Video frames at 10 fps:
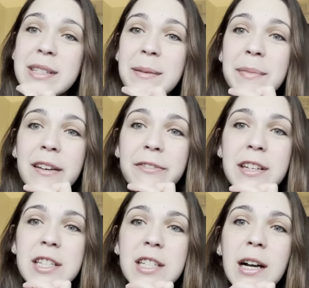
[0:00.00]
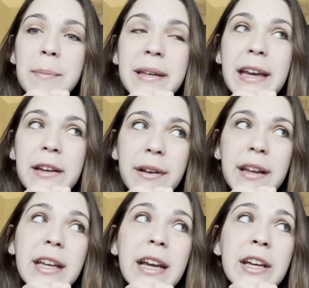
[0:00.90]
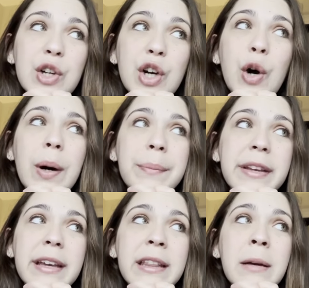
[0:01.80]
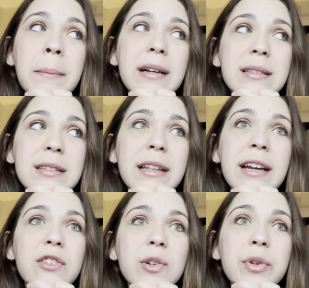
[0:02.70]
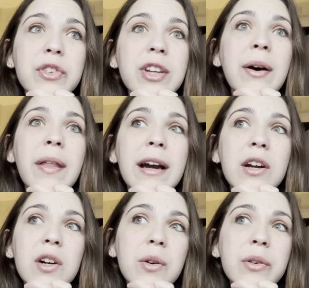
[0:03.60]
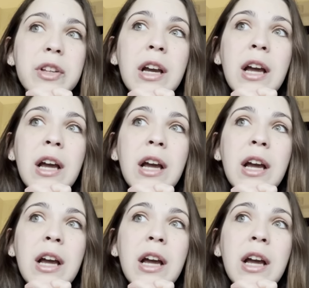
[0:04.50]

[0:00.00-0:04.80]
So I'm gonna finish up getting ready and go. I'm taking the bus today, so we'll see how that goes.